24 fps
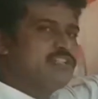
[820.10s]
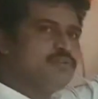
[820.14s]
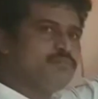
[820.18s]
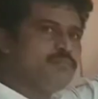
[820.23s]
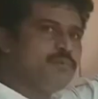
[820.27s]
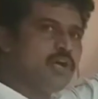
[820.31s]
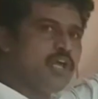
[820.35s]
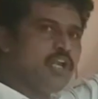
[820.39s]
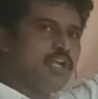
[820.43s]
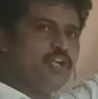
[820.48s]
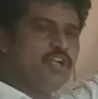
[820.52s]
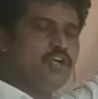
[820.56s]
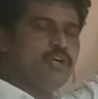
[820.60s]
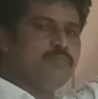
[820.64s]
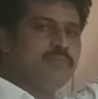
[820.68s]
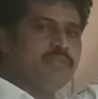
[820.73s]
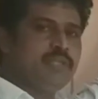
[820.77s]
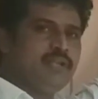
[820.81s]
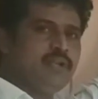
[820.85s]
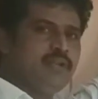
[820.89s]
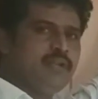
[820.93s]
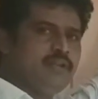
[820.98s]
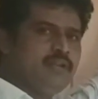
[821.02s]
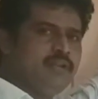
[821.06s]

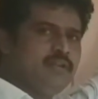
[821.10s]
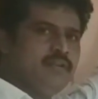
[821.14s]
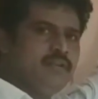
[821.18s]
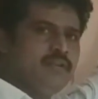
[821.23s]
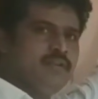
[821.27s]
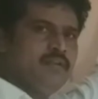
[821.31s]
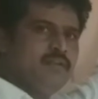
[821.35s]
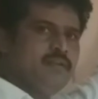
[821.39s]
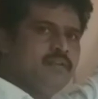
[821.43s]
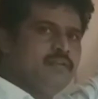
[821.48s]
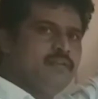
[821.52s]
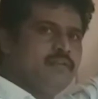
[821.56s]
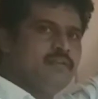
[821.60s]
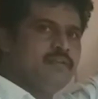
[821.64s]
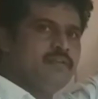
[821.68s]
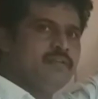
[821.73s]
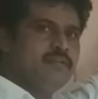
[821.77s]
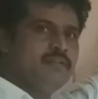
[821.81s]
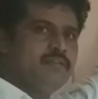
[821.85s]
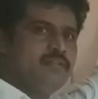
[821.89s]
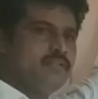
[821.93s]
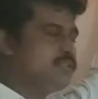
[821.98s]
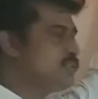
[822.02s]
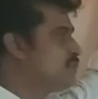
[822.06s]
polynomial.
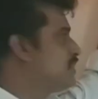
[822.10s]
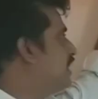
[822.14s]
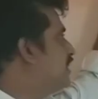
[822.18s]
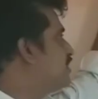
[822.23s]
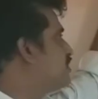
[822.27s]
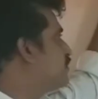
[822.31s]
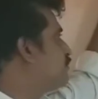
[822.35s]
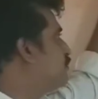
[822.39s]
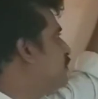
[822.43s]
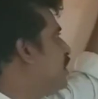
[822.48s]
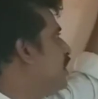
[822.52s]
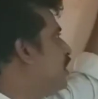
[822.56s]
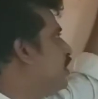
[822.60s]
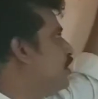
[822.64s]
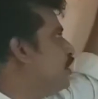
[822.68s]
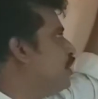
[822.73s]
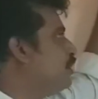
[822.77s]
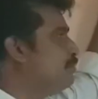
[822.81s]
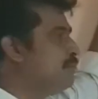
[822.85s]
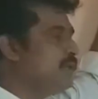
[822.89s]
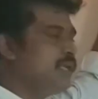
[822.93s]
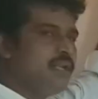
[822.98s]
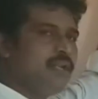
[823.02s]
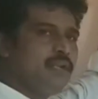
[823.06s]
This is also
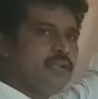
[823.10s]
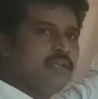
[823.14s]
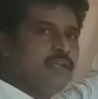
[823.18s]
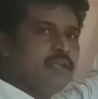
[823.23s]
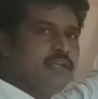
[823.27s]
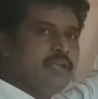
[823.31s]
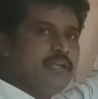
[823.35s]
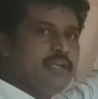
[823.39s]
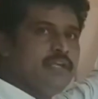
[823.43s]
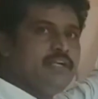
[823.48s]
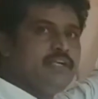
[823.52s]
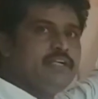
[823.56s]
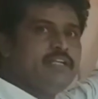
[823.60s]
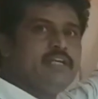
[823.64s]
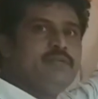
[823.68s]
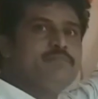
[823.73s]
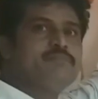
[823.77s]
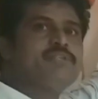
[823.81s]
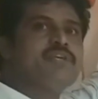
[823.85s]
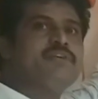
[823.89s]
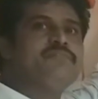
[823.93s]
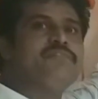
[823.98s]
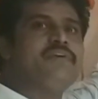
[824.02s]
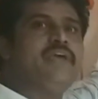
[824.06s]
polynomial in terms
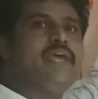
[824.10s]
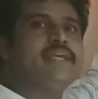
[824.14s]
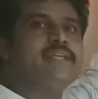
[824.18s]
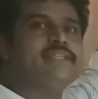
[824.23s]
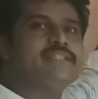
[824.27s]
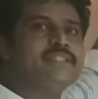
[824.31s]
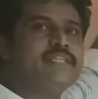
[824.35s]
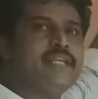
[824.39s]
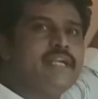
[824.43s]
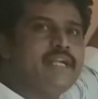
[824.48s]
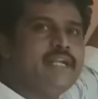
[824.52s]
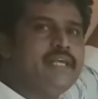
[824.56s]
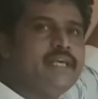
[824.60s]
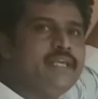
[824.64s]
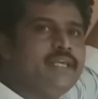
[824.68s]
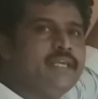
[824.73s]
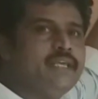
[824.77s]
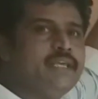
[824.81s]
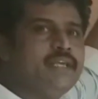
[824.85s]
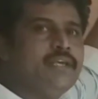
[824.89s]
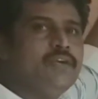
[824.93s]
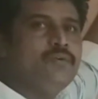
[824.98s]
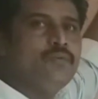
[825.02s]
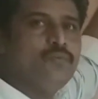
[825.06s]
of x and
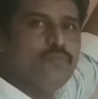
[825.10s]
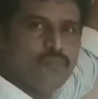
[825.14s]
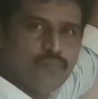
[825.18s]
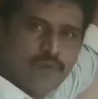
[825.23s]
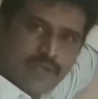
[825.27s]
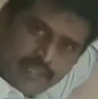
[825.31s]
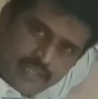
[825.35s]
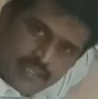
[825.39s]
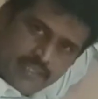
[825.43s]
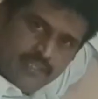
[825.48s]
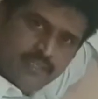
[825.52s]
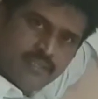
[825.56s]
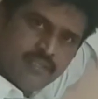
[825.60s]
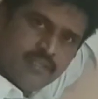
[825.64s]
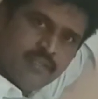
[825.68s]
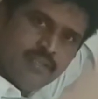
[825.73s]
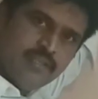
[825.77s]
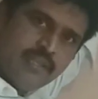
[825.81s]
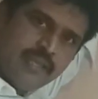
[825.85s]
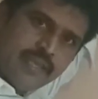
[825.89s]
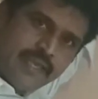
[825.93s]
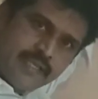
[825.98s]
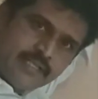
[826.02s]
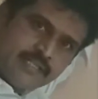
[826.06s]
y.
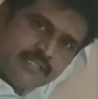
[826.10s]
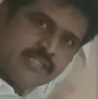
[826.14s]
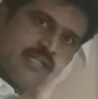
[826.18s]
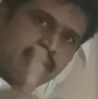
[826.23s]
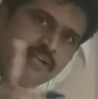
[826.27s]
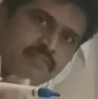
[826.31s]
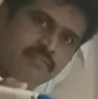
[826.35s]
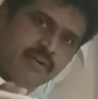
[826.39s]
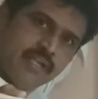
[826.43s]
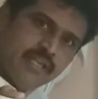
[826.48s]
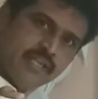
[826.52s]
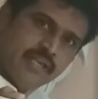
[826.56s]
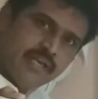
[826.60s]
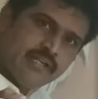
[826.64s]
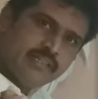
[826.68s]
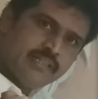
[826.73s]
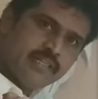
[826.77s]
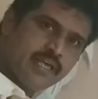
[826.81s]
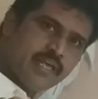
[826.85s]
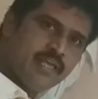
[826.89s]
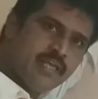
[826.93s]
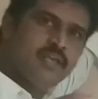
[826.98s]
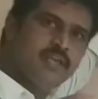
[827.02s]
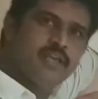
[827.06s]
X and y are the
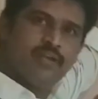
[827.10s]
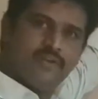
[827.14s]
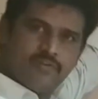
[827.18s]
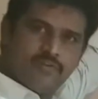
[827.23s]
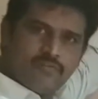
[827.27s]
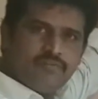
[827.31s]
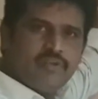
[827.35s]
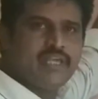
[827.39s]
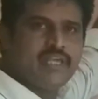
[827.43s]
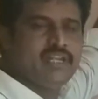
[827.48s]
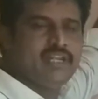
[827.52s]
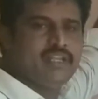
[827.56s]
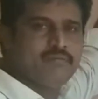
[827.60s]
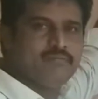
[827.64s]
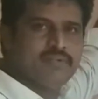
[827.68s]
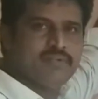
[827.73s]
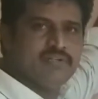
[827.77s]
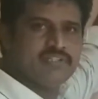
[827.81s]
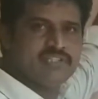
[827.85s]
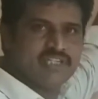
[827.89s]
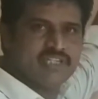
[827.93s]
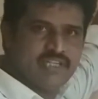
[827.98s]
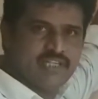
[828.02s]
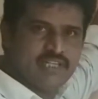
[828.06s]

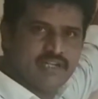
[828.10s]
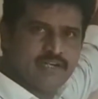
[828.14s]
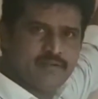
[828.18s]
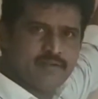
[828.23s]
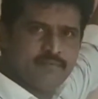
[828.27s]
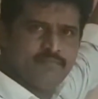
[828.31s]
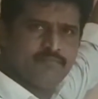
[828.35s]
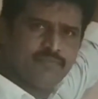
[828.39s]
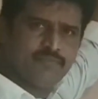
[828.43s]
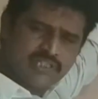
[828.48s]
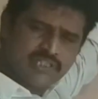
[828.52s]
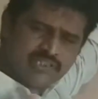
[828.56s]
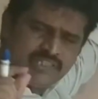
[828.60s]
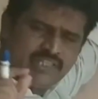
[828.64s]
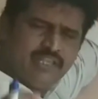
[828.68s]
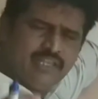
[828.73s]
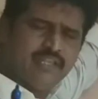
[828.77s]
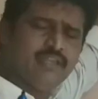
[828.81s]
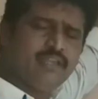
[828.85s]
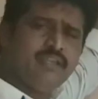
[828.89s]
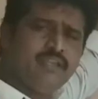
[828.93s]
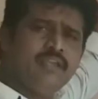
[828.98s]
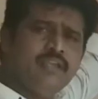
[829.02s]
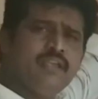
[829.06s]
variables here.
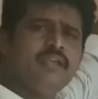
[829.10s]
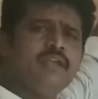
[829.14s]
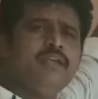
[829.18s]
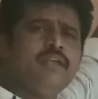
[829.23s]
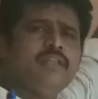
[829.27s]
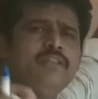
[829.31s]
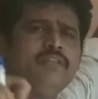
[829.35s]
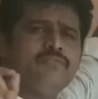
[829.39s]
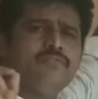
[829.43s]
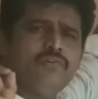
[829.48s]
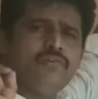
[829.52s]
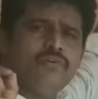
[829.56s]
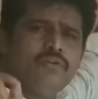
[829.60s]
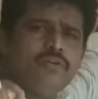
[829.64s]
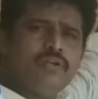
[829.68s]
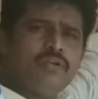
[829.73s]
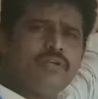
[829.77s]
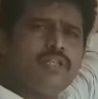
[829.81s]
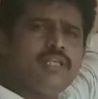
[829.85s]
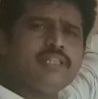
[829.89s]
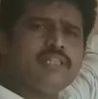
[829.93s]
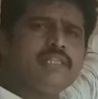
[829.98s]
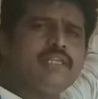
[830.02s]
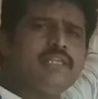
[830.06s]
The
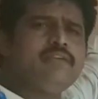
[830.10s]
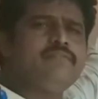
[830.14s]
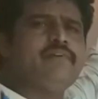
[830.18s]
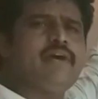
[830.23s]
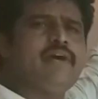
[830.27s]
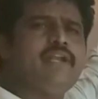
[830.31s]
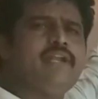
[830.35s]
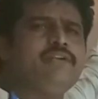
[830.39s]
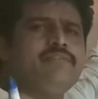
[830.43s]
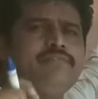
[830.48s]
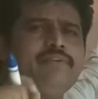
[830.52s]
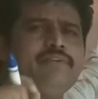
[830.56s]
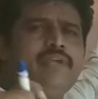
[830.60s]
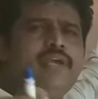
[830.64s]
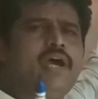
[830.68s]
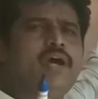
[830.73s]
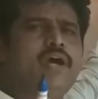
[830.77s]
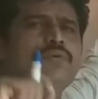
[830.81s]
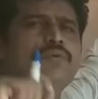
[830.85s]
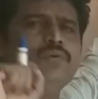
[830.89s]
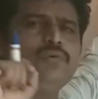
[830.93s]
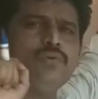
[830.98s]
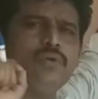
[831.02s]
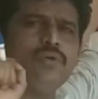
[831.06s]
only thing that we
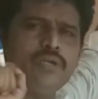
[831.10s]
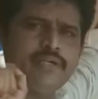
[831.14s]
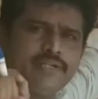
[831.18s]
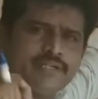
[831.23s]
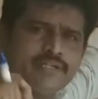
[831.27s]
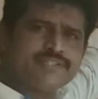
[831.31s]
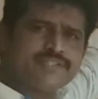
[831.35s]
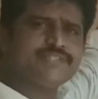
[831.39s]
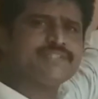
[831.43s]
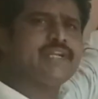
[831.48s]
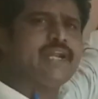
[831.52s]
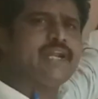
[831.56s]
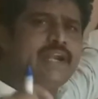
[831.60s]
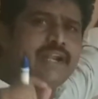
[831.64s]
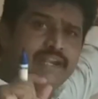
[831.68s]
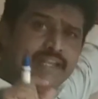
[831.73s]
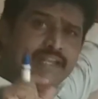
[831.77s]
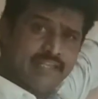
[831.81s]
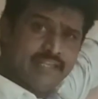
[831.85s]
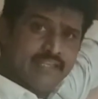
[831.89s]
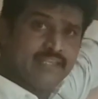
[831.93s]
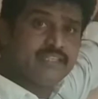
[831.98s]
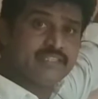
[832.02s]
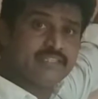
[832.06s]
have to understand
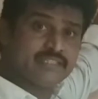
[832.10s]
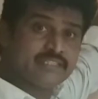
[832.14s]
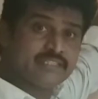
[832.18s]
is